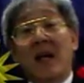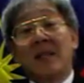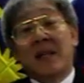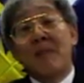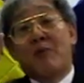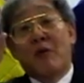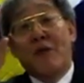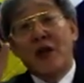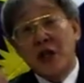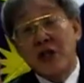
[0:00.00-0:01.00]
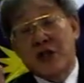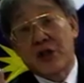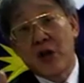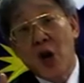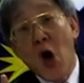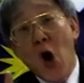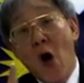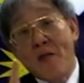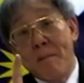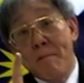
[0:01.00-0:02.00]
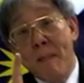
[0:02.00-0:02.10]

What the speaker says: certain provisions of the